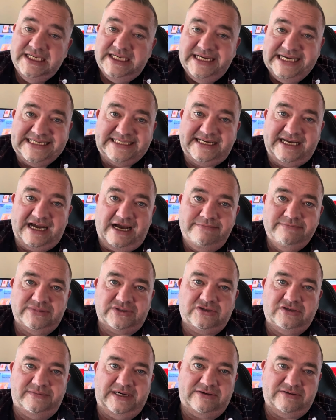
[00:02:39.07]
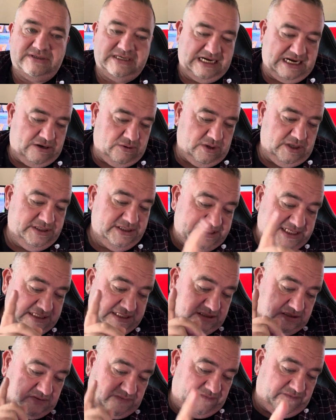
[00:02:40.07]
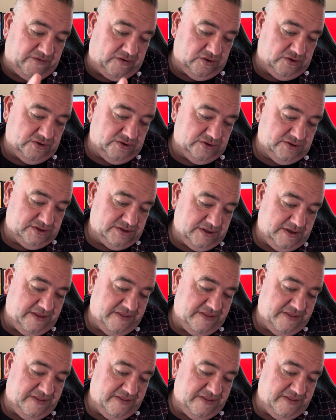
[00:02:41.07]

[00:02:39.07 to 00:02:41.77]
his camp's come out now and said as follows